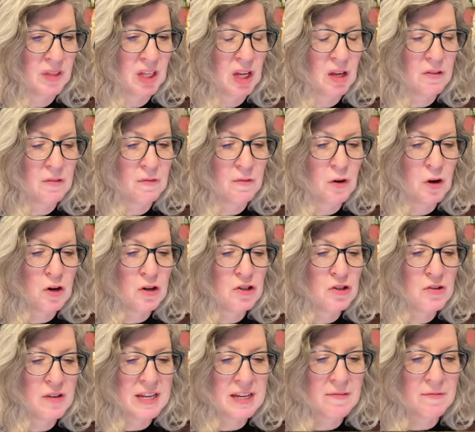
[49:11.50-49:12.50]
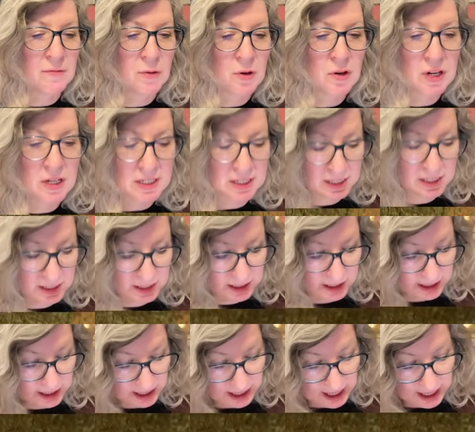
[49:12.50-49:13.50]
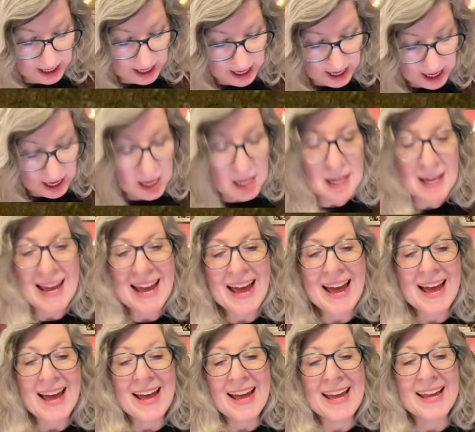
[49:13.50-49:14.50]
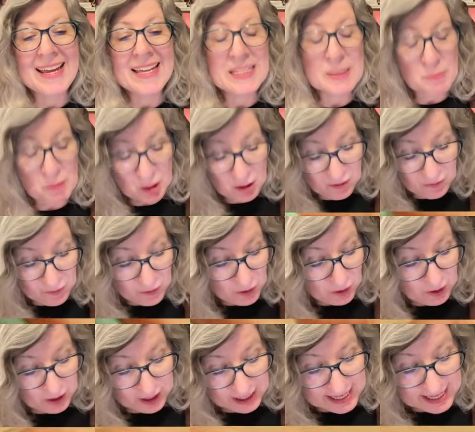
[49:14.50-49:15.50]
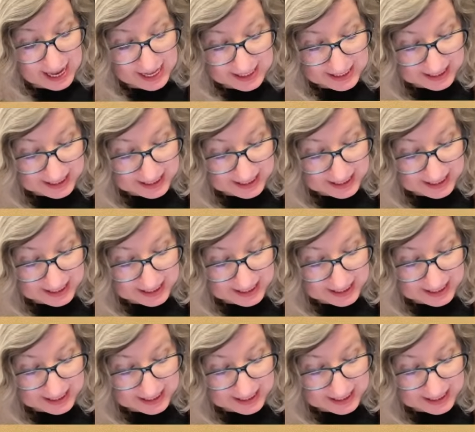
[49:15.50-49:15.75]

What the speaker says: Fir tree forest. It's beautiful. Yes,